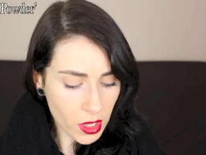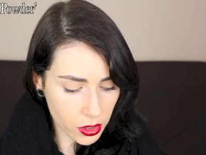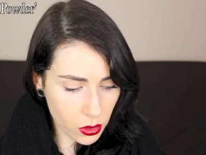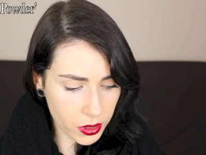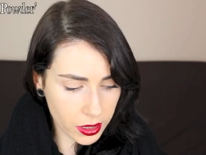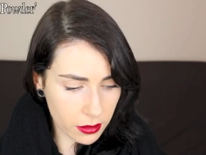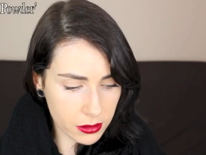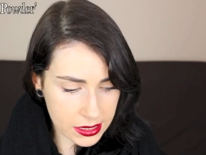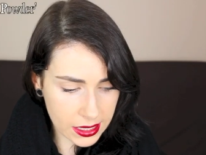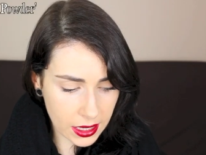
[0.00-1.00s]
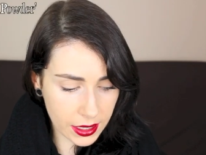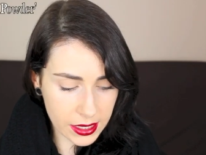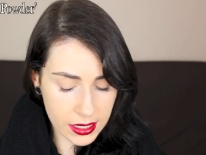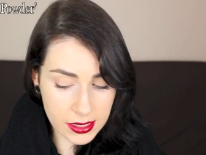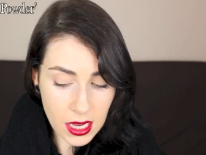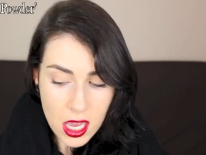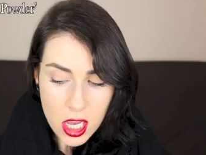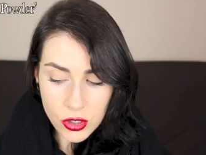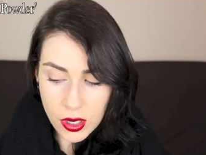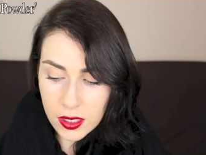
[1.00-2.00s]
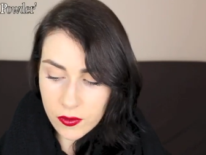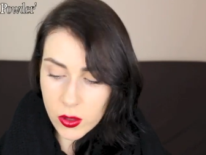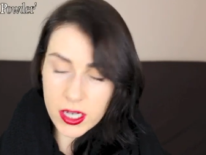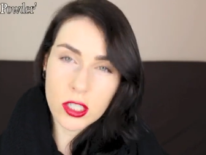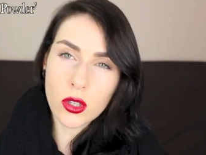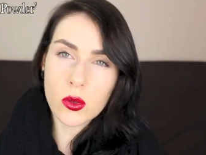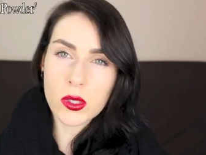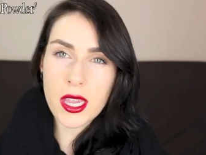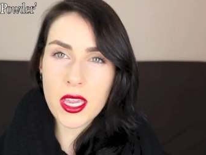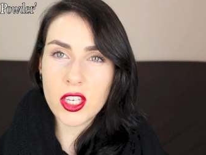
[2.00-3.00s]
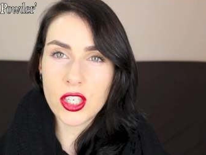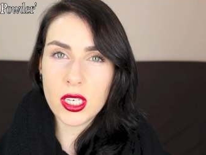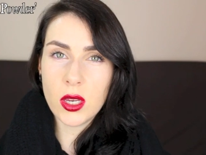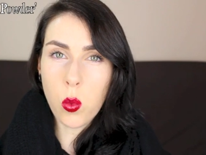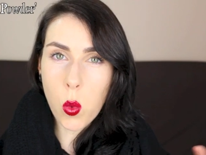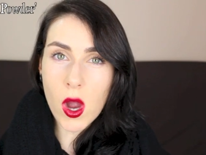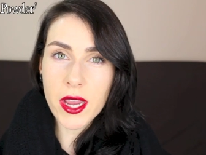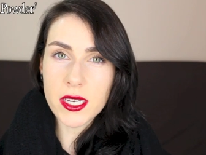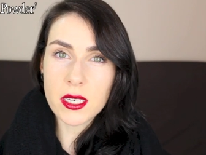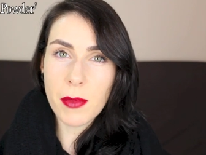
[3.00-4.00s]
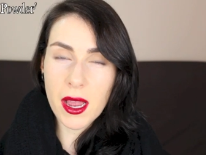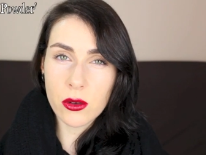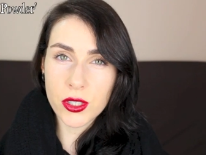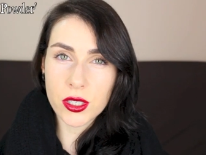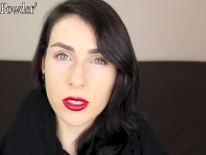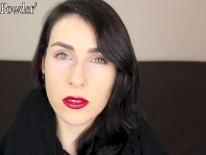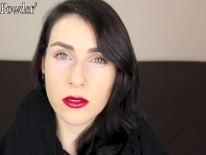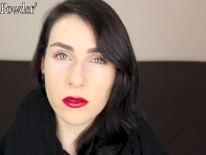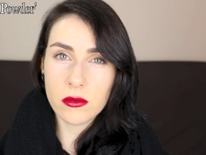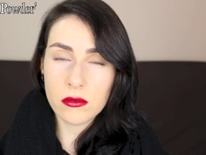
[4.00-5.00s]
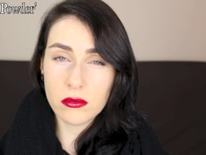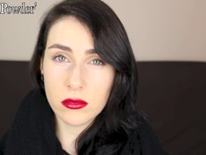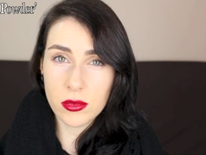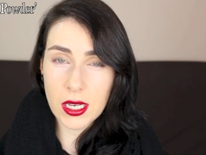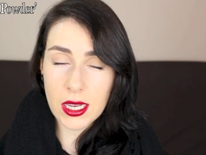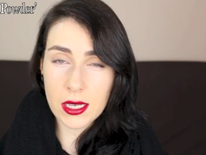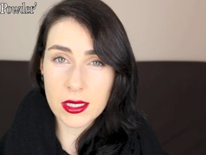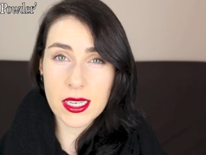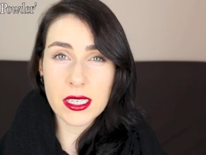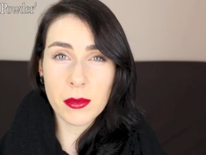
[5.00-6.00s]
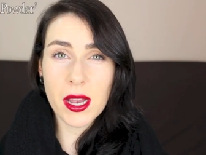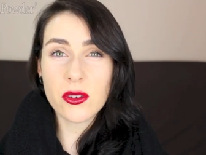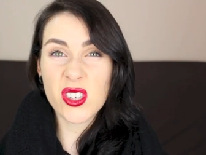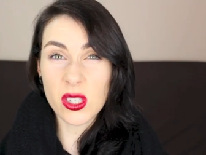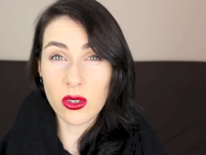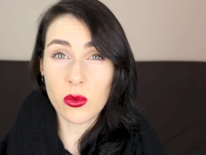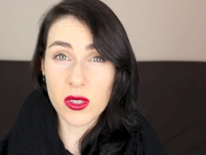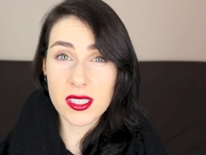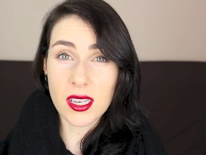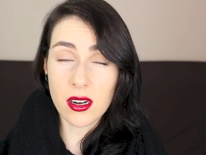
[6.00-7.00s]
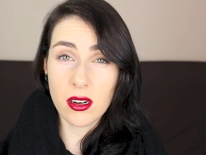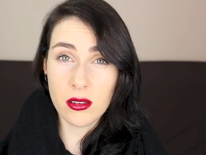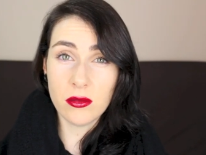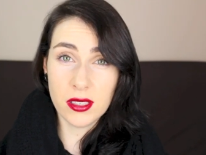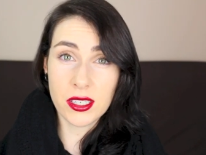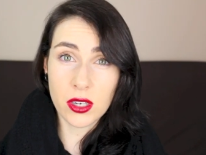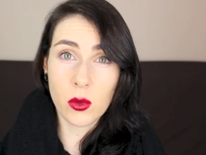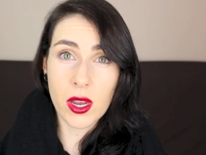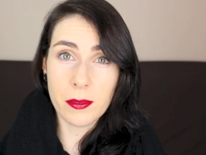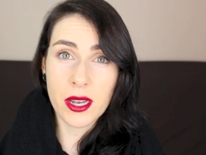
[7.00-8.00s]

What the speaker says: The only thing I would say is try and avoid those HD white powder setting powders, you know, the ones that are literally white